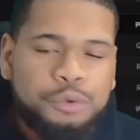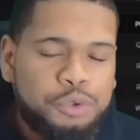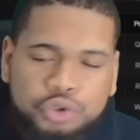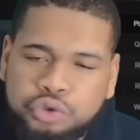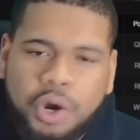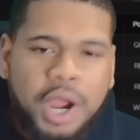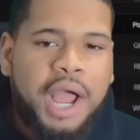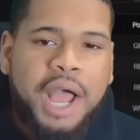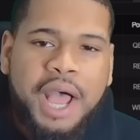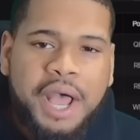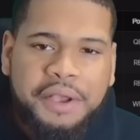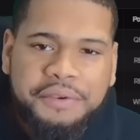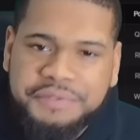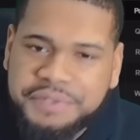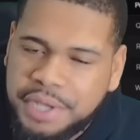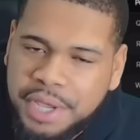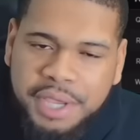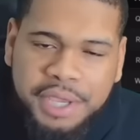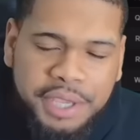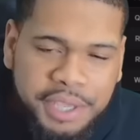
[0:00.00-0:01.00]

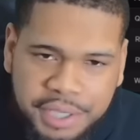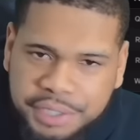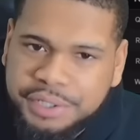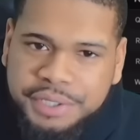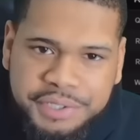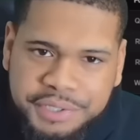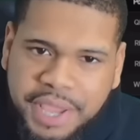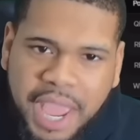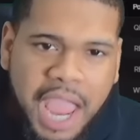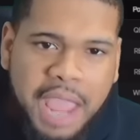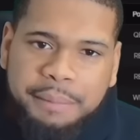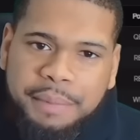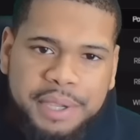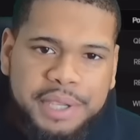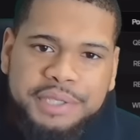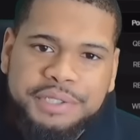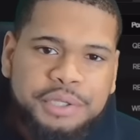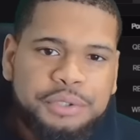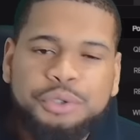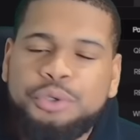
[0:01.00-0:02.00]
drives in this game
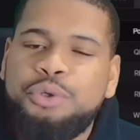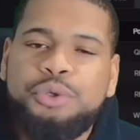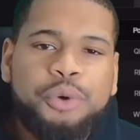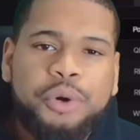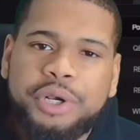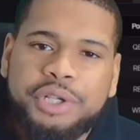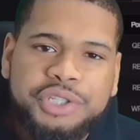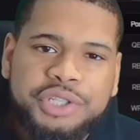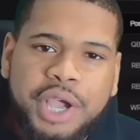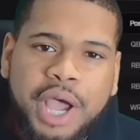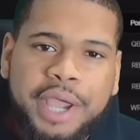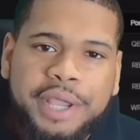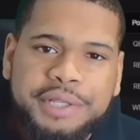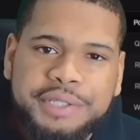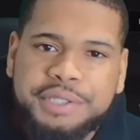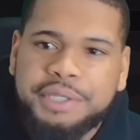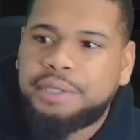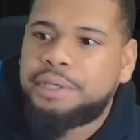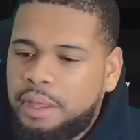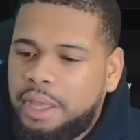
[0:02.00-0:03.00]
against the New York
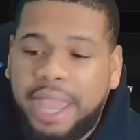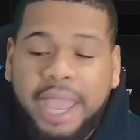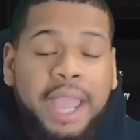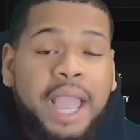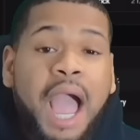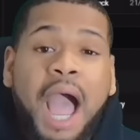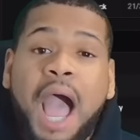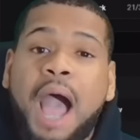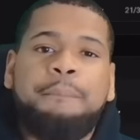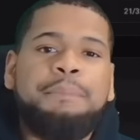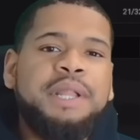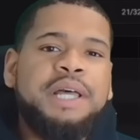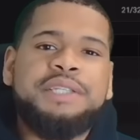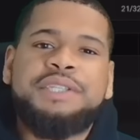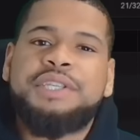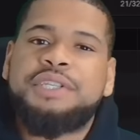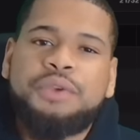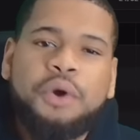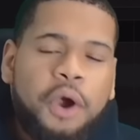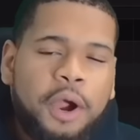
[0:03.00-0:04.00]
Giants. And God bless
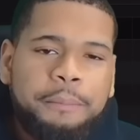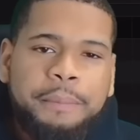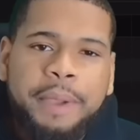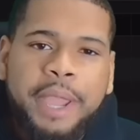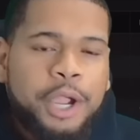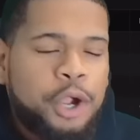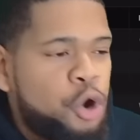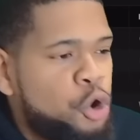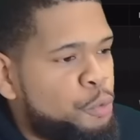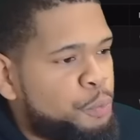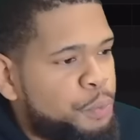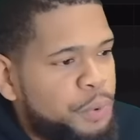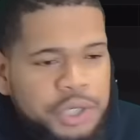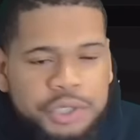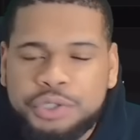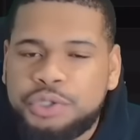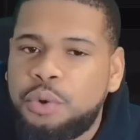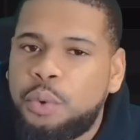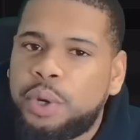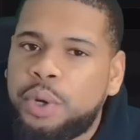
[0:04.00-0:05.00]
his heart, man. Cooper
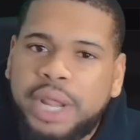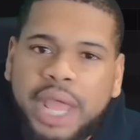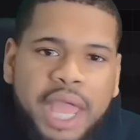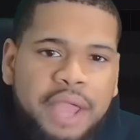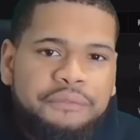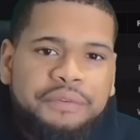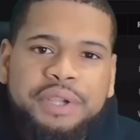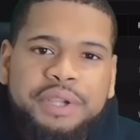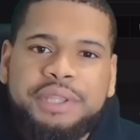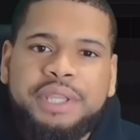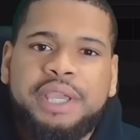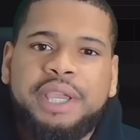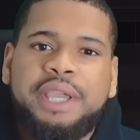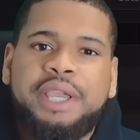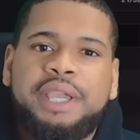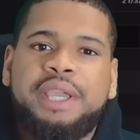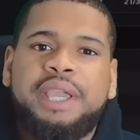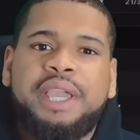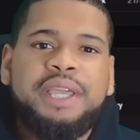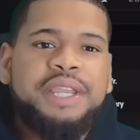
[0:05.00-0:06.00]
is doing
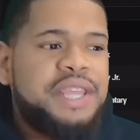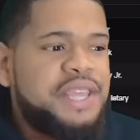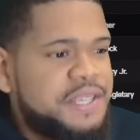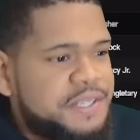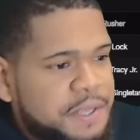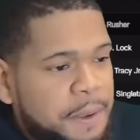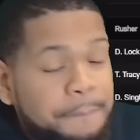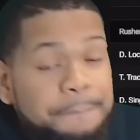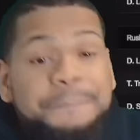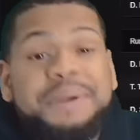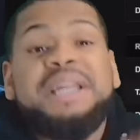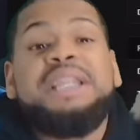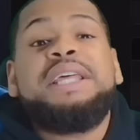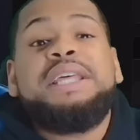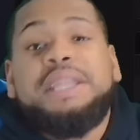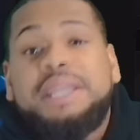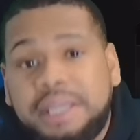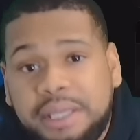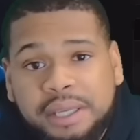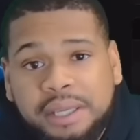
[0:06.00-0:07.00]
everything in his
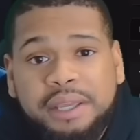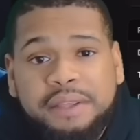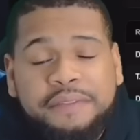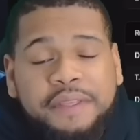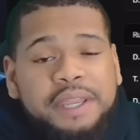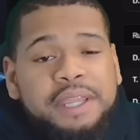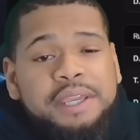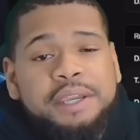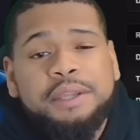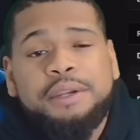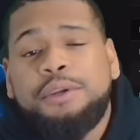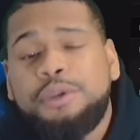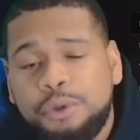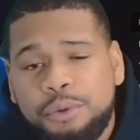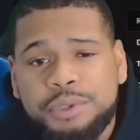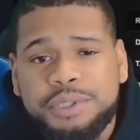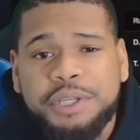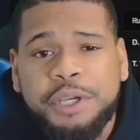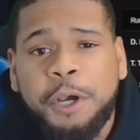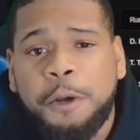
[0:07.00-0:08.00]
ability that he can
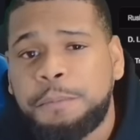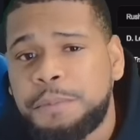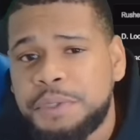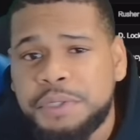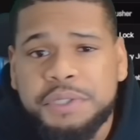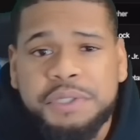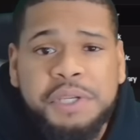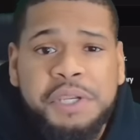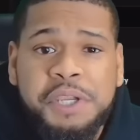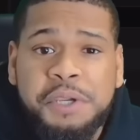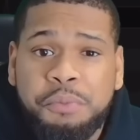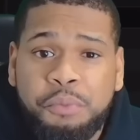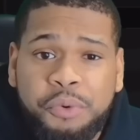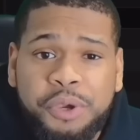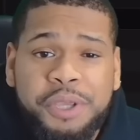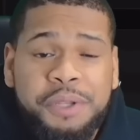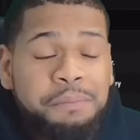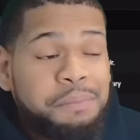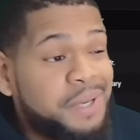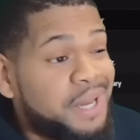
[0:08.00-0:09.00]
do to help this team
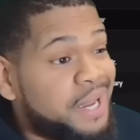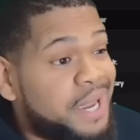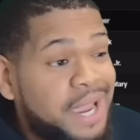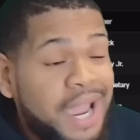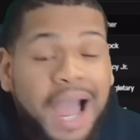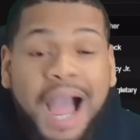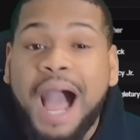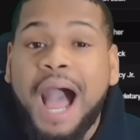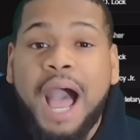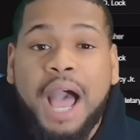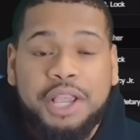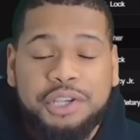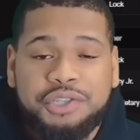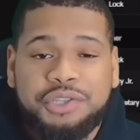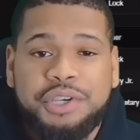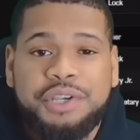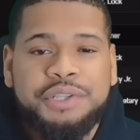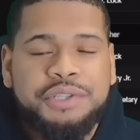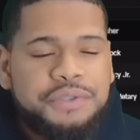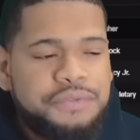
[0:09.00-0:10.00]
win. But gosh,
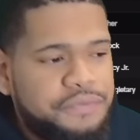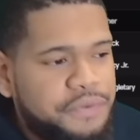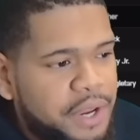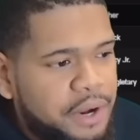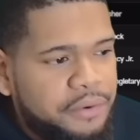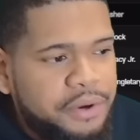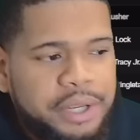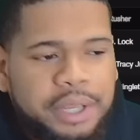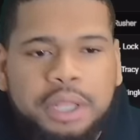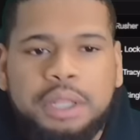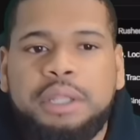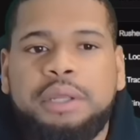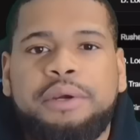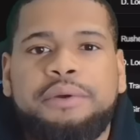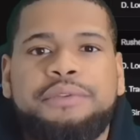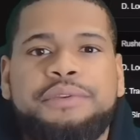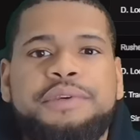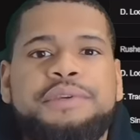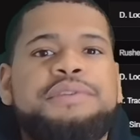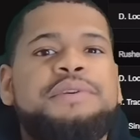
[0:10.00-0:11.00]
it's very
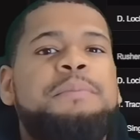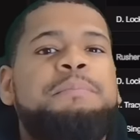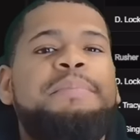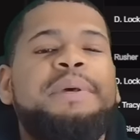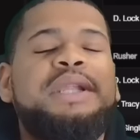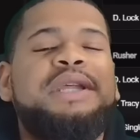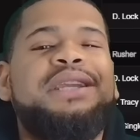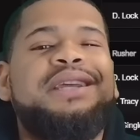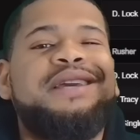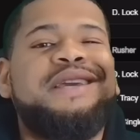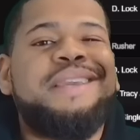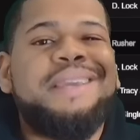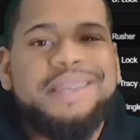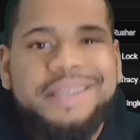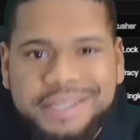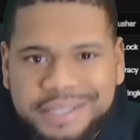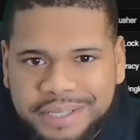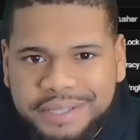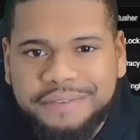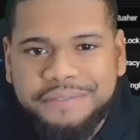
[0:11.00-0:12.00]
clear this ability
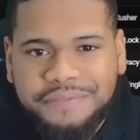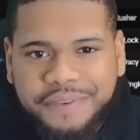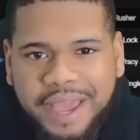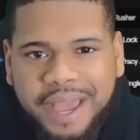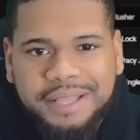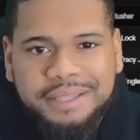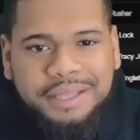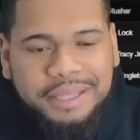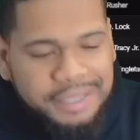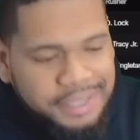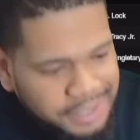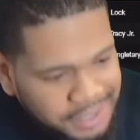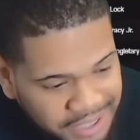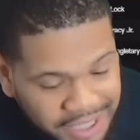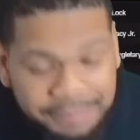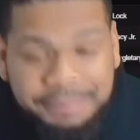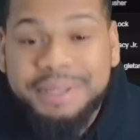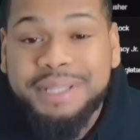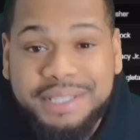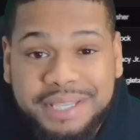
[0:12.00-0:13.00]
is in fact
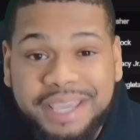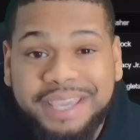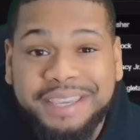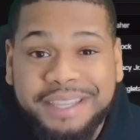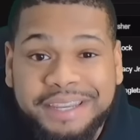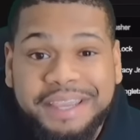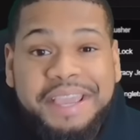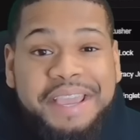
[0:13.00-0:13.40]
limited